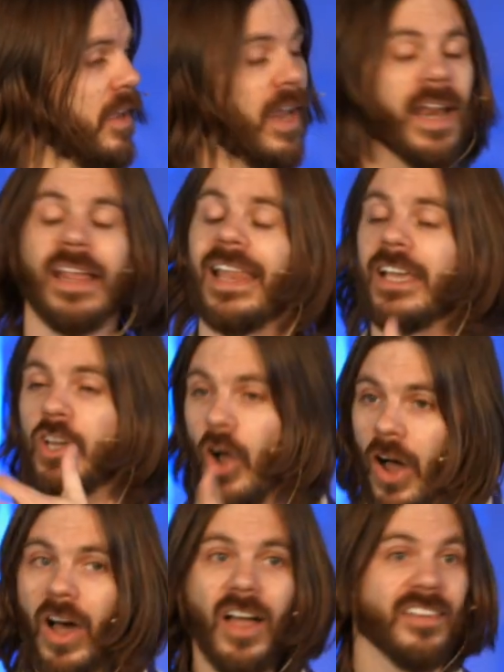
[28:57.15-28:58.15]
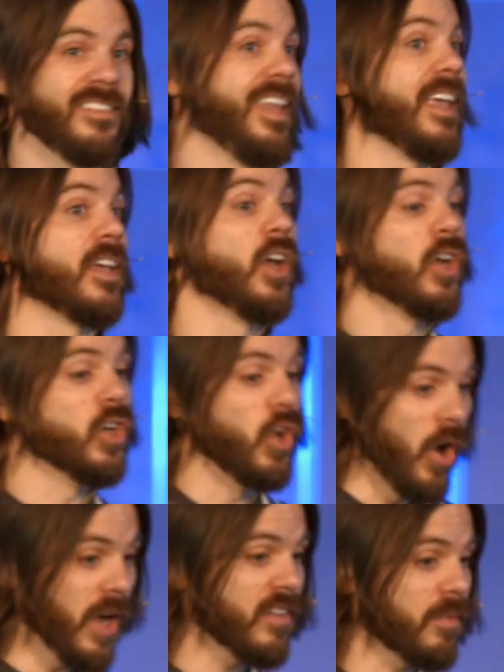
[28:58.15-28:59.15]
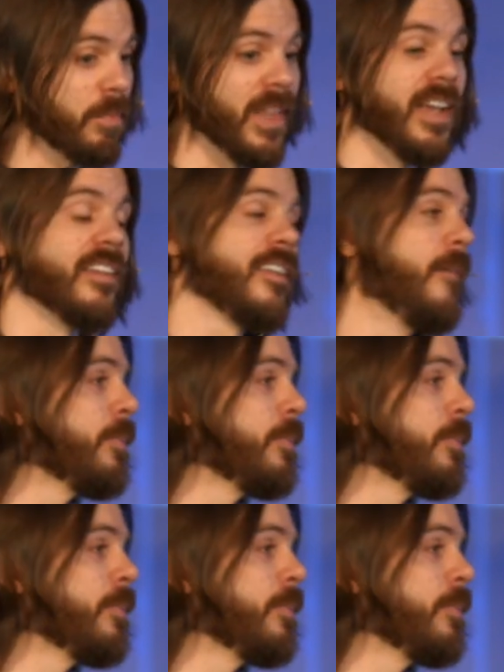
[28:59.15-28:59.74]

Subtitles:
and I let God take God's place,